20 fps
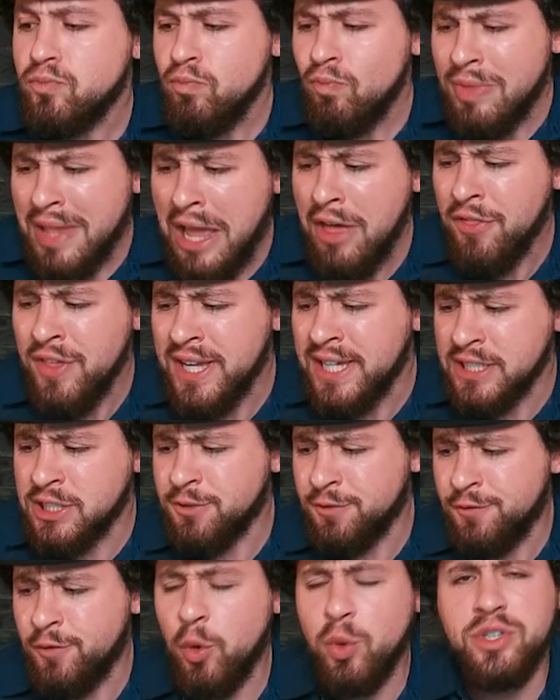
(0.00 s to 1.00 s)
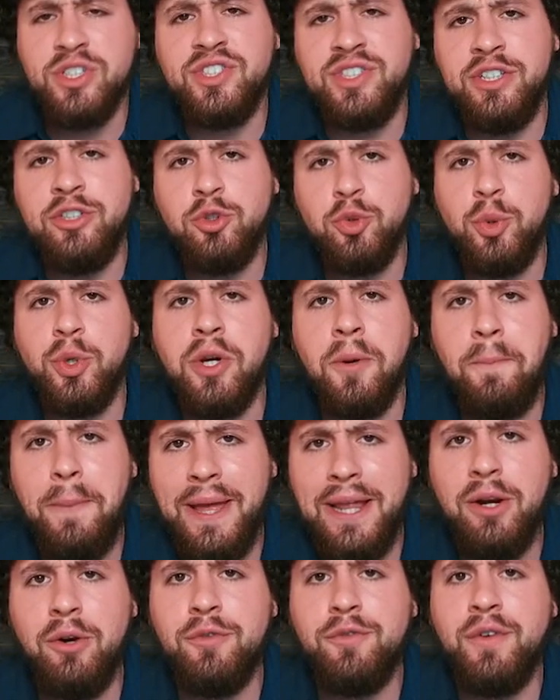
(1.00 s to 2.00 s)
I think, is forced into a
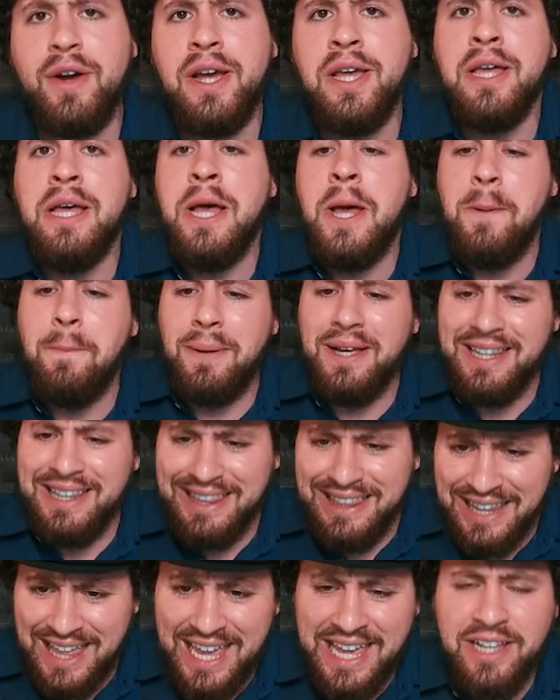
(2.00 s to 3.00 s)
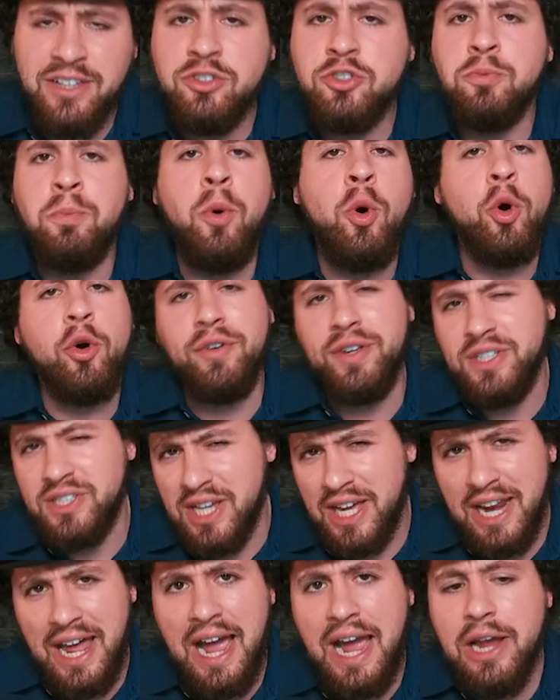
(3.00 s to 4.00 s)
competitive fight, but lands more. He's
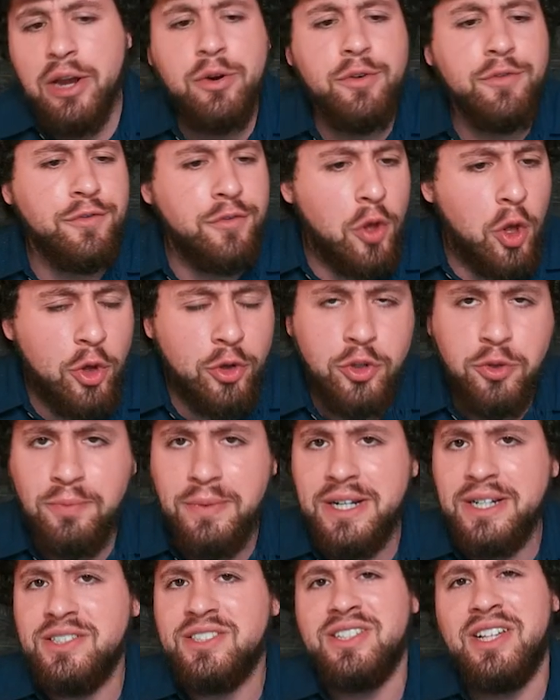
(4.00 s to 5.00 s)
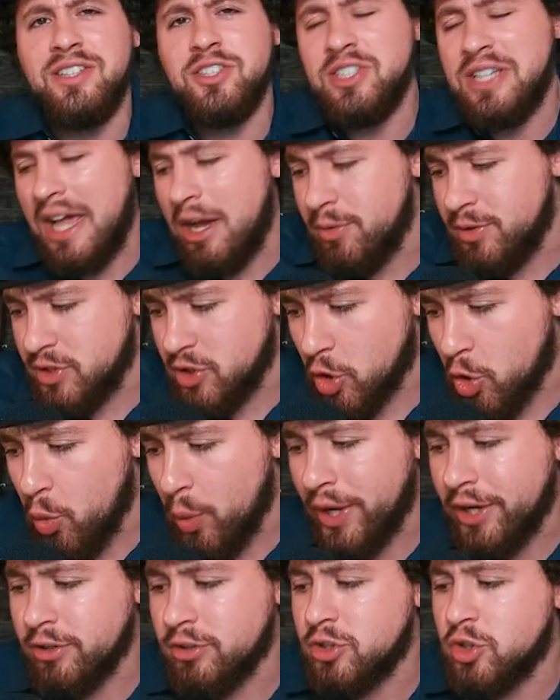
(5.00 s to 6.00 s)
got higher volume than Assunção. He's the
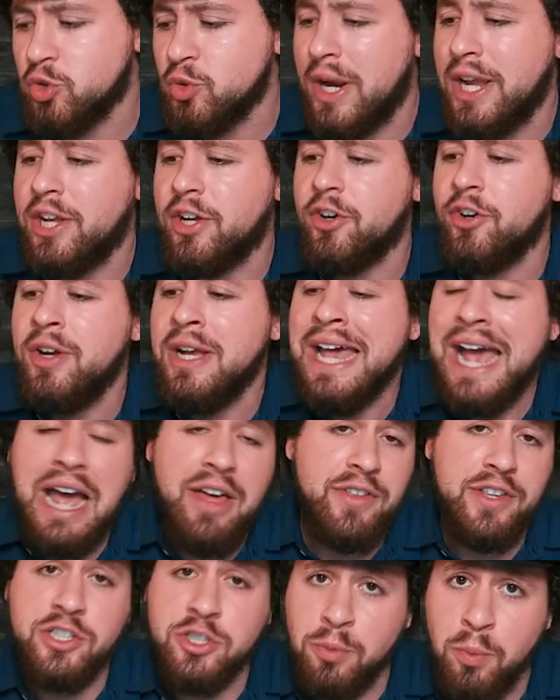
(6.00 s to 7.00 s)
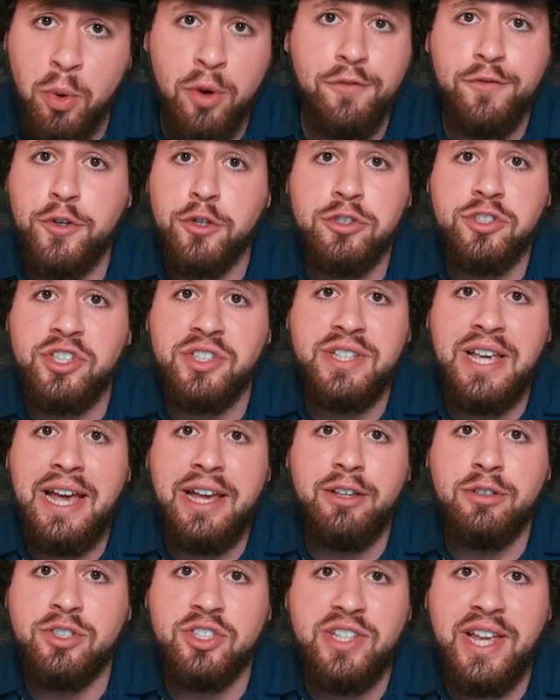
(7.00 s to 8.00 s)
quicker striker. I think he's the more
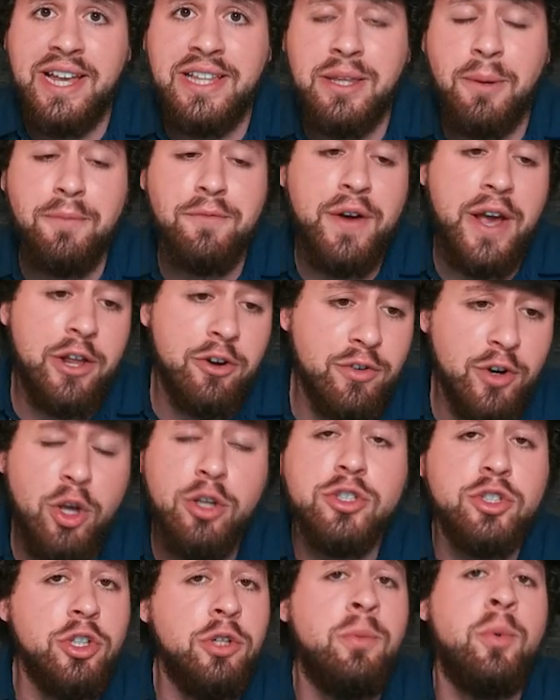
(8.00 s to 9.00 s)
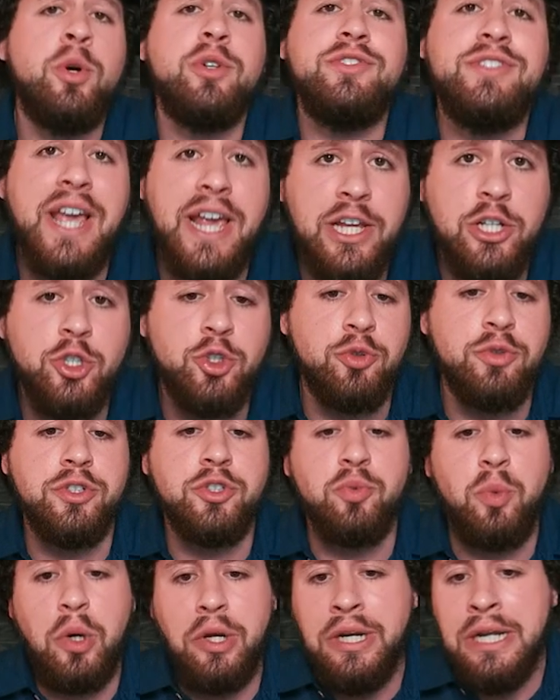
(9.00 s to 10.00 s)
versatile stand-up fighter and also the more
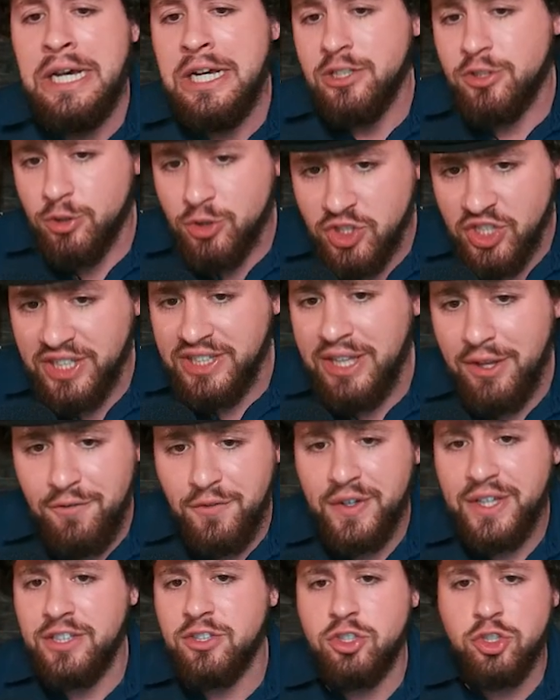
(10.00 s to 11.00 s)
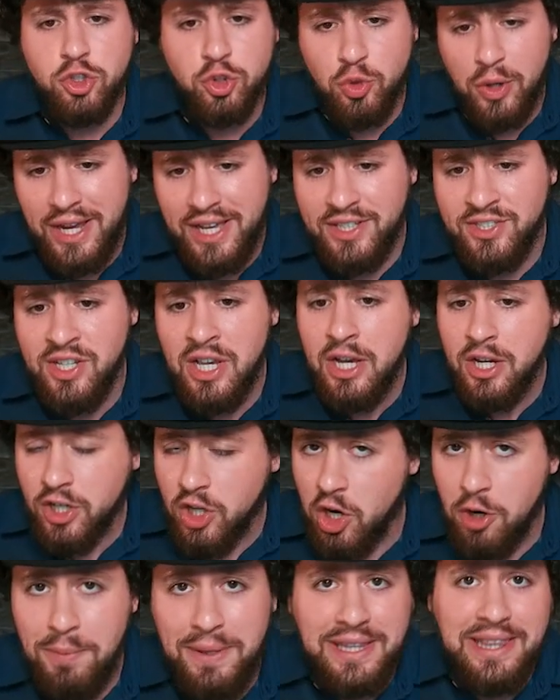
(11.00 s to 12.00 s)
dangerous one. So significant strikes
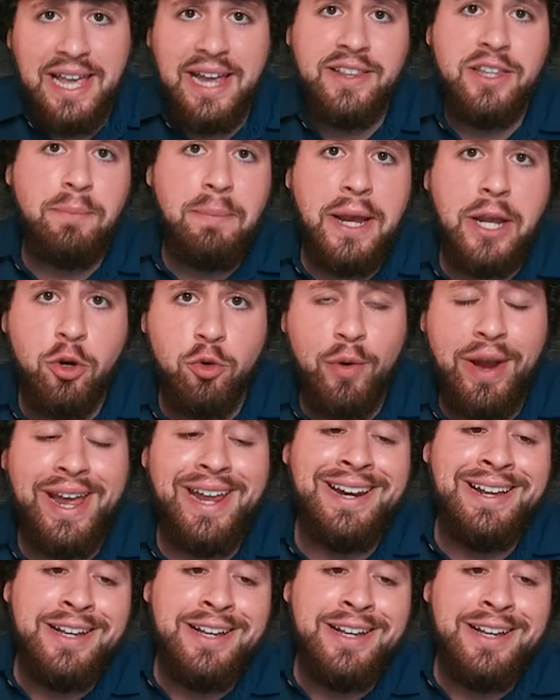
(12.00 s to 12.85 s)
going to be landed by Grant.